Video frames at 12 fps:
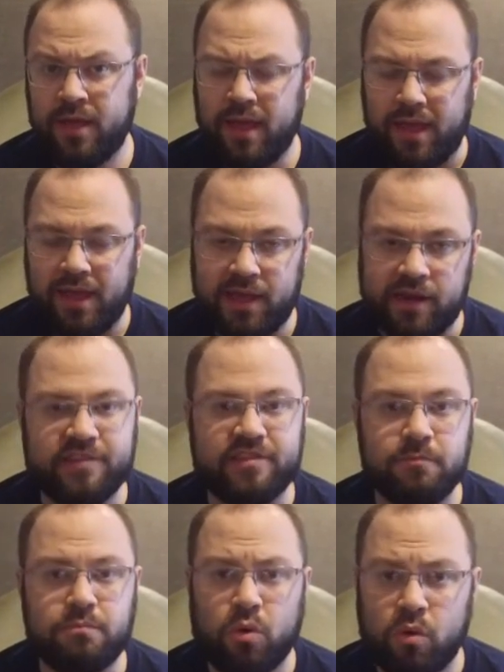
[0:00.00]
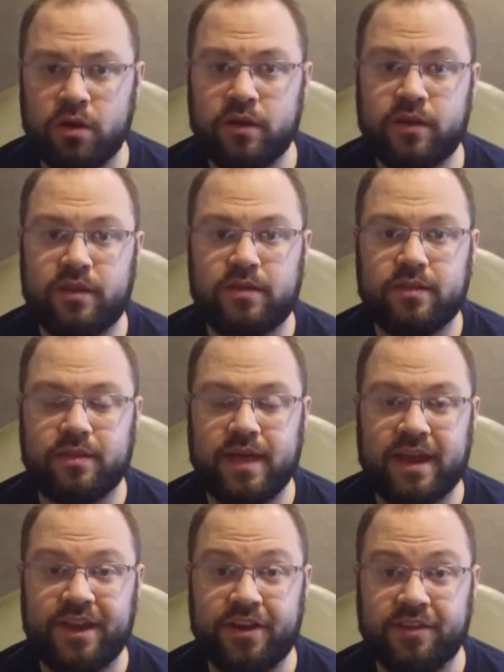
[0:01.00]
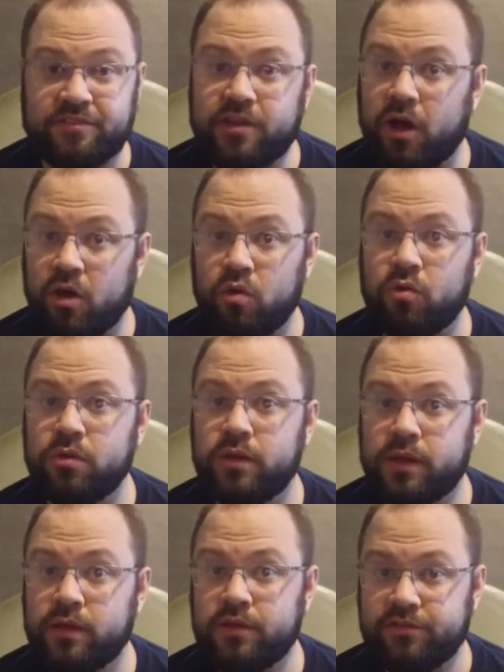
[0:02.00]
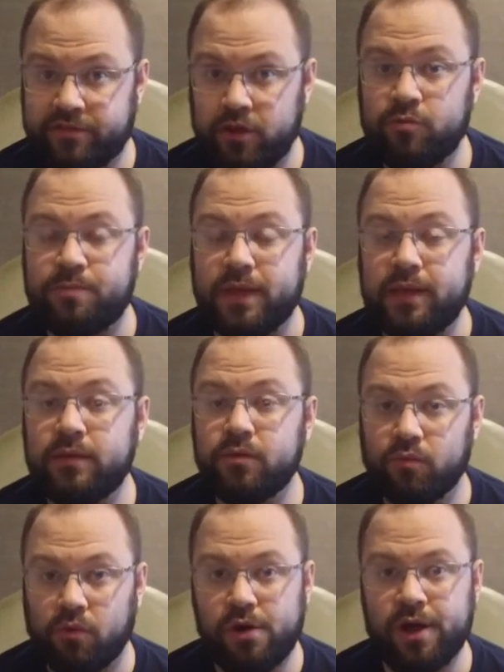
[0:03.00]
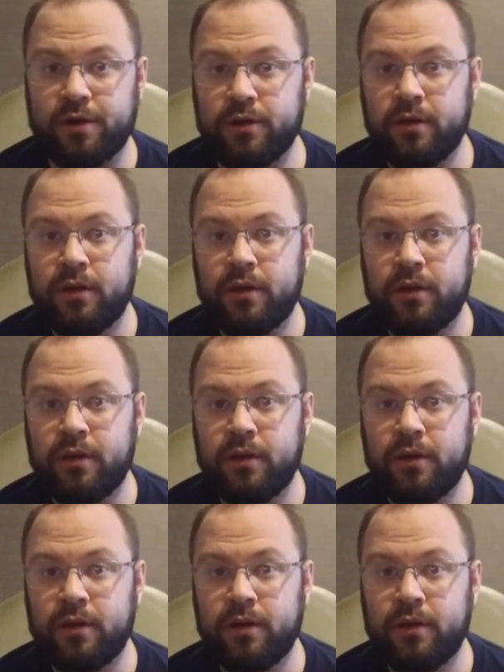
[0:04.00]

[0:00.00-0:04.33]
And it's important that it is cold, soapy water.